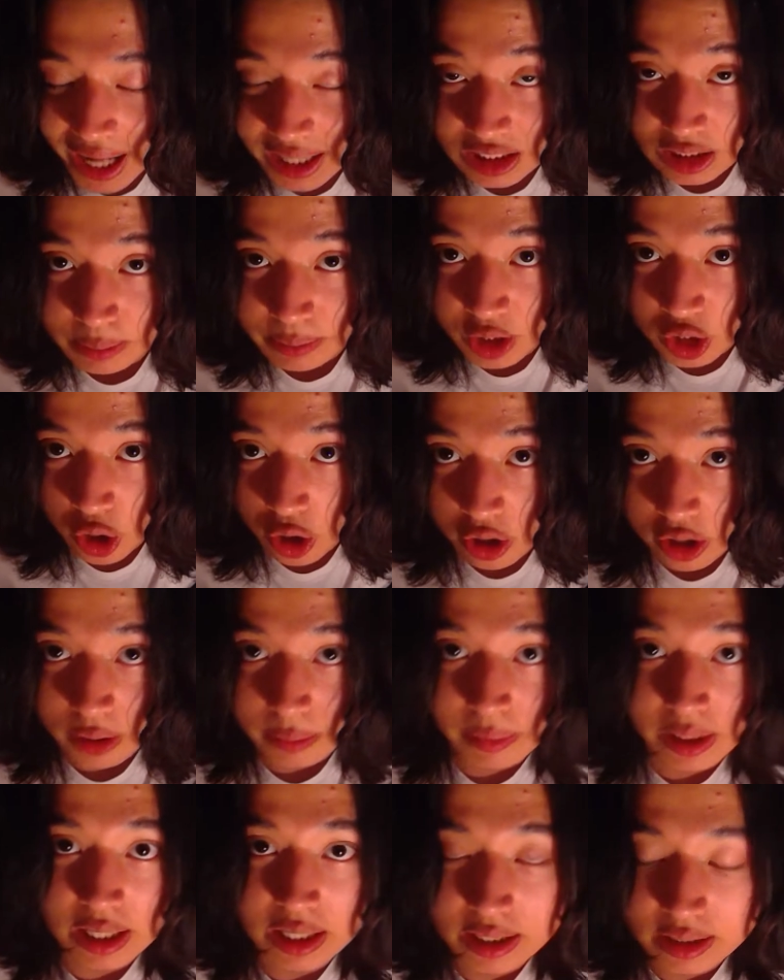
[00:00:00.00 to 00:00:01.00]
atom
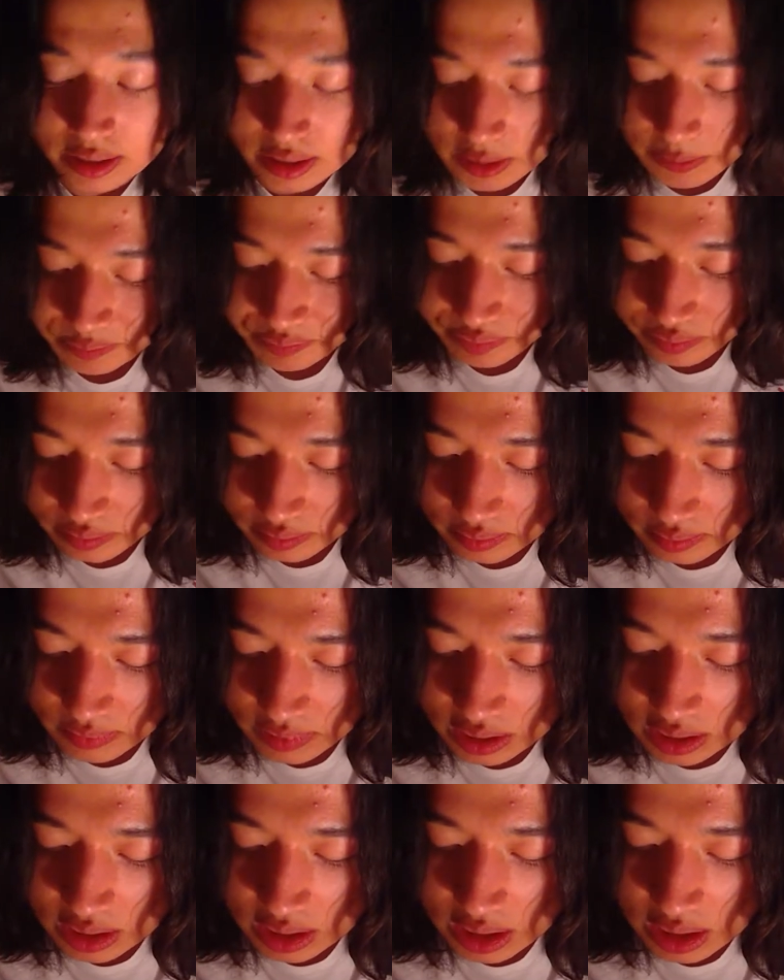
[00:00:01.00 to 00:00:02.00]
economies
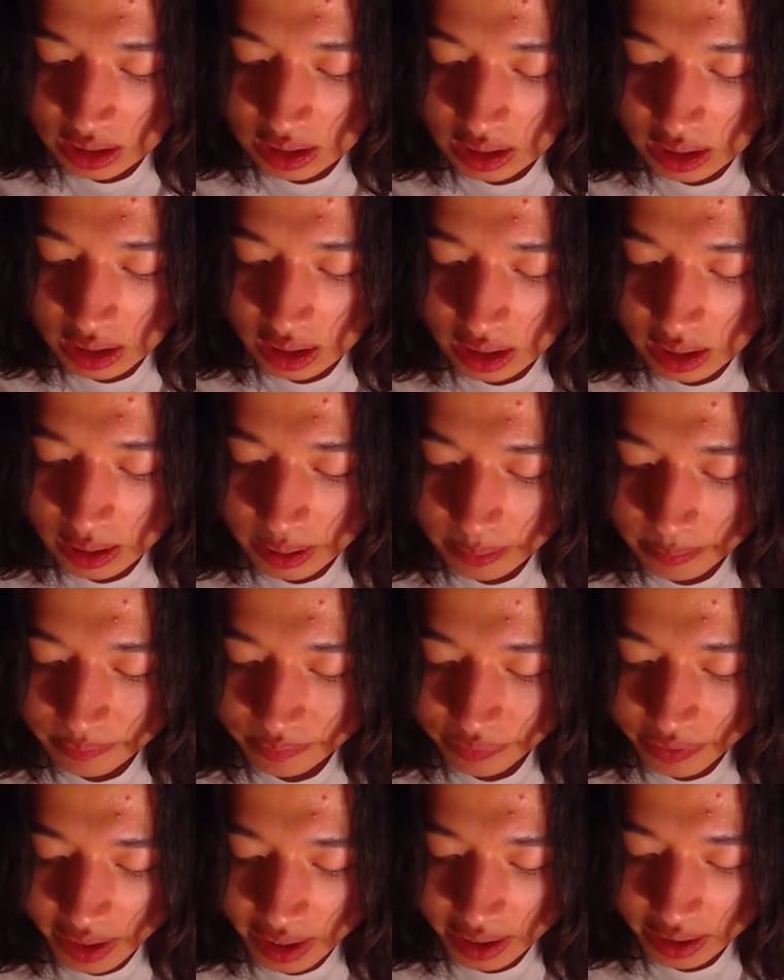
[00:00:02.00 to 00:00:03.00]

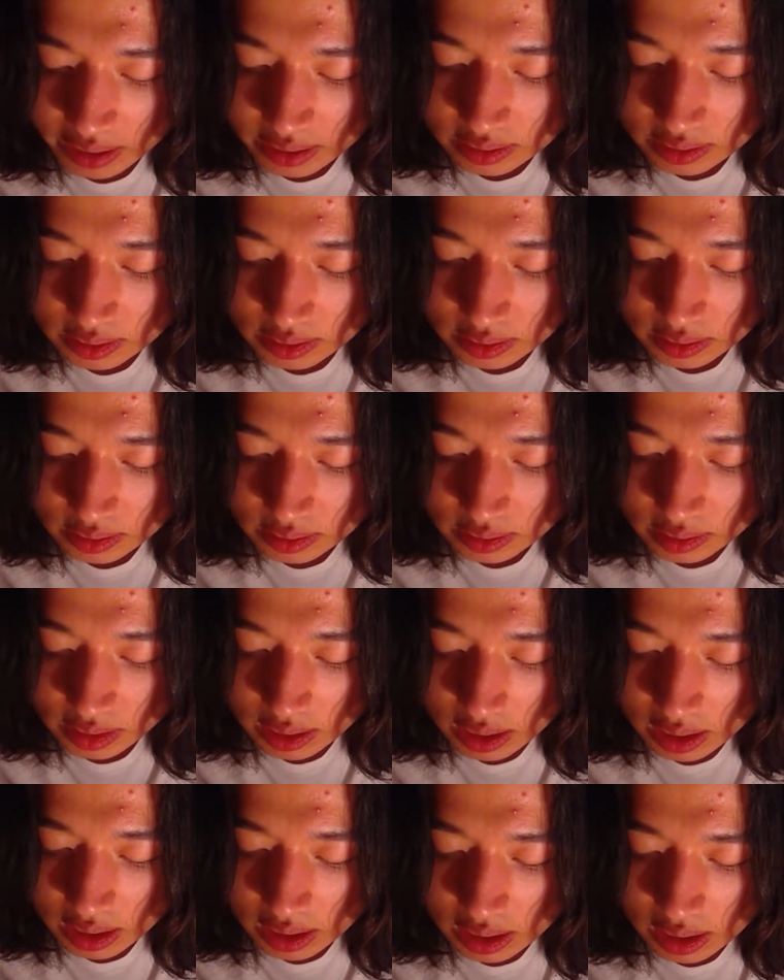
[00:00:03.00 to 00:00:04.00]
that
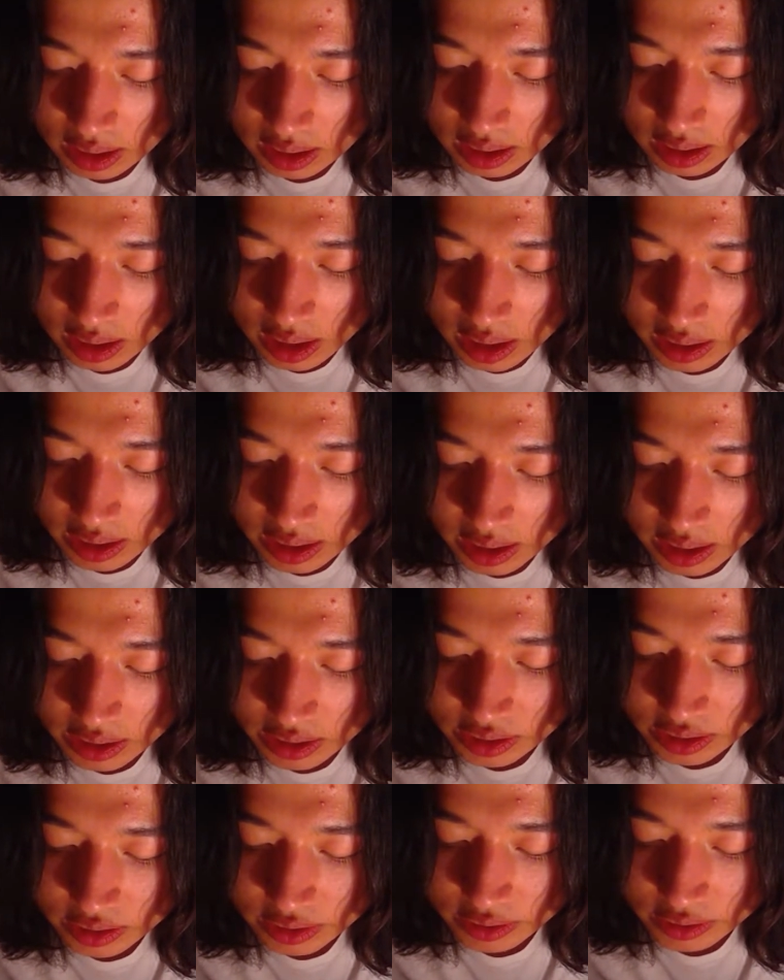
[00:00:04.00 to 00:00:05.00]
are
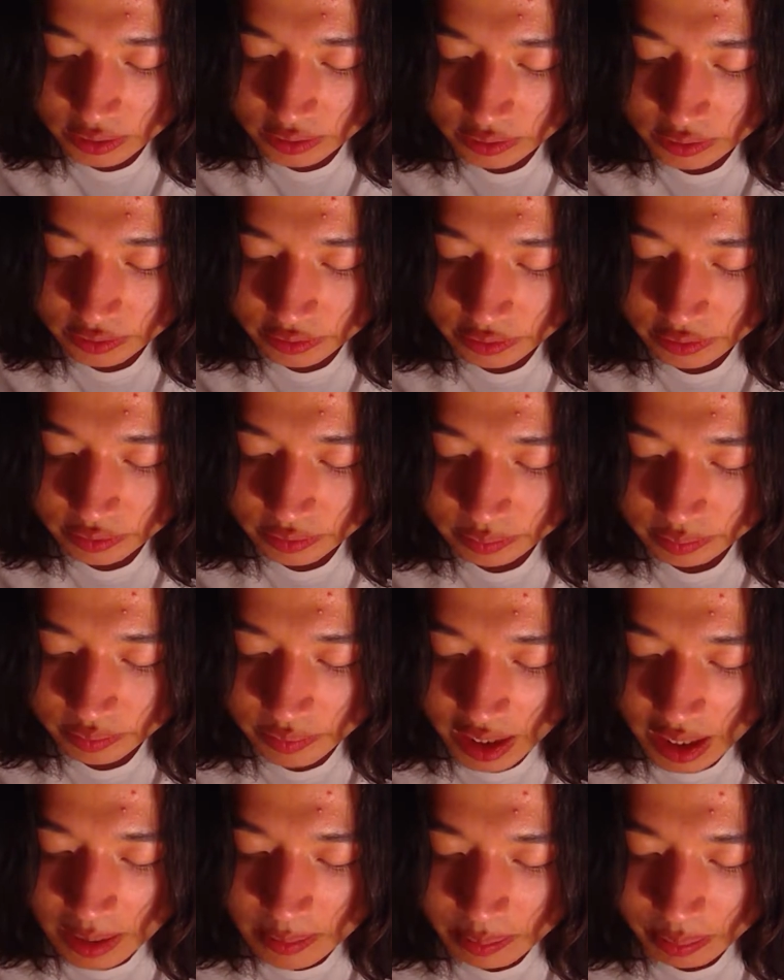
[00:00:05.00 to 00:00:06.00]
kind of
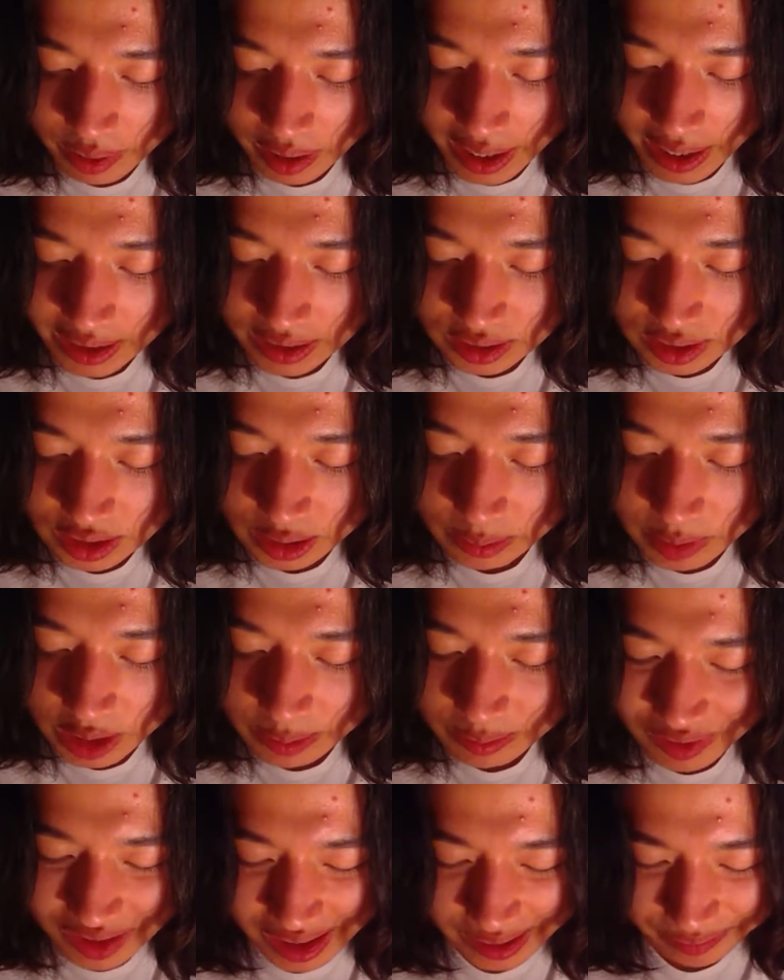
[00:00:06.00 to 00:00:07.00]
in place at the
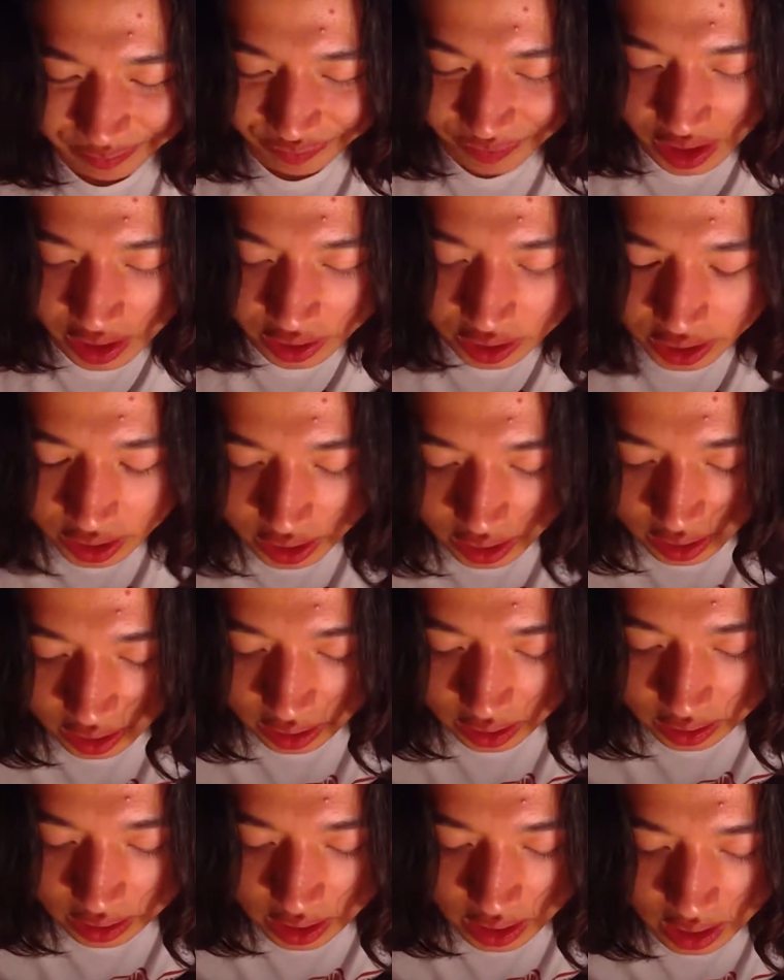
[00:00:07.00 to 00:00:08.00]
moment, that
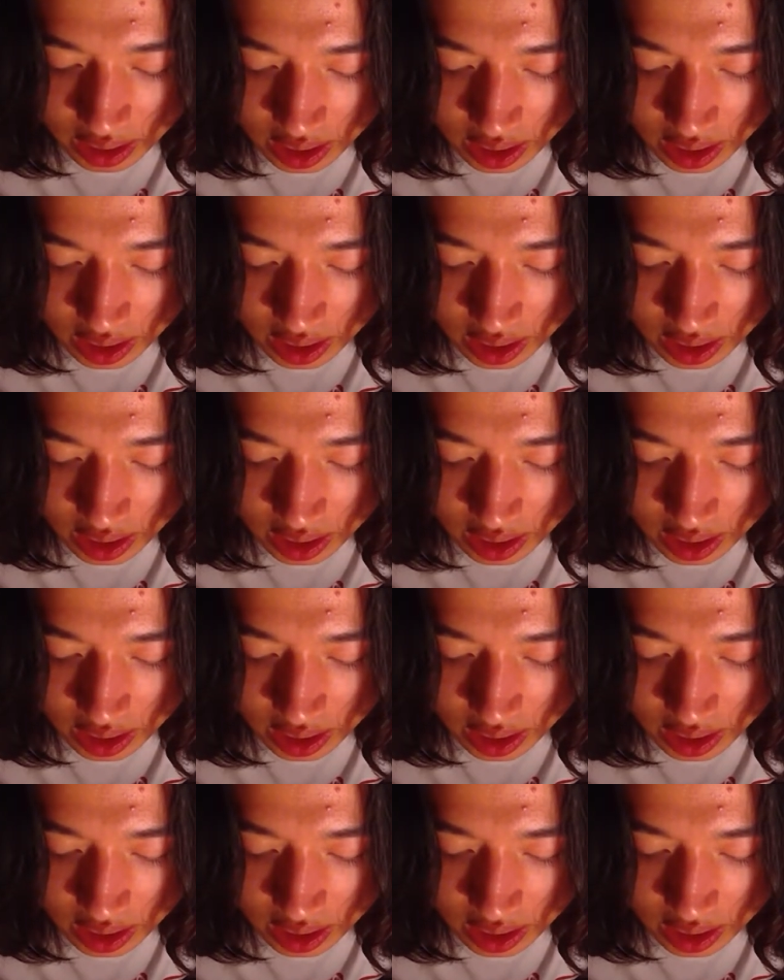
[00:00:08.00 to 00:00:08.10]
occur